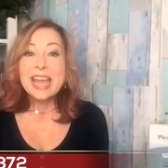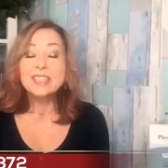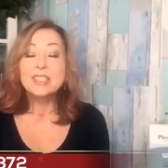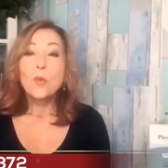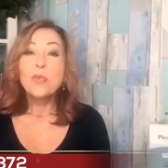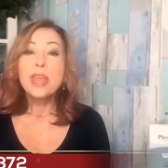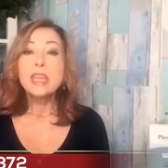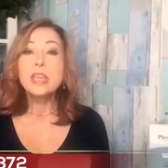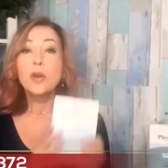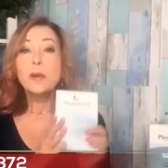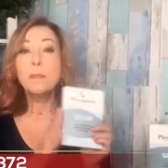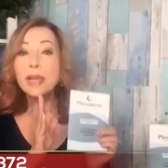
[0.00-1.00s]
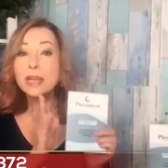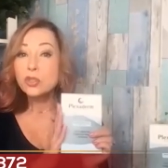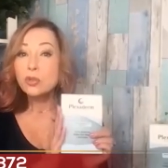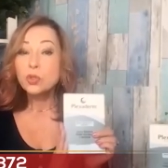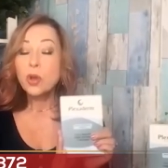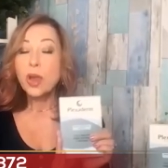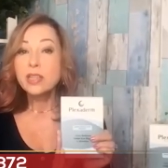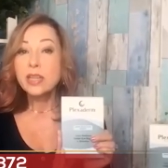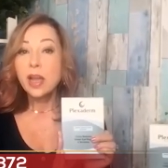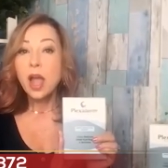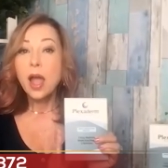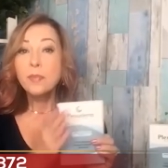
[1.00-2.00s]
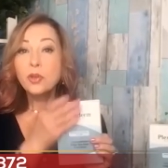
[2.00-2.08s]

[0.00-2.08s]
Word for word: Yeah, so they can go to plexadermtrial.com.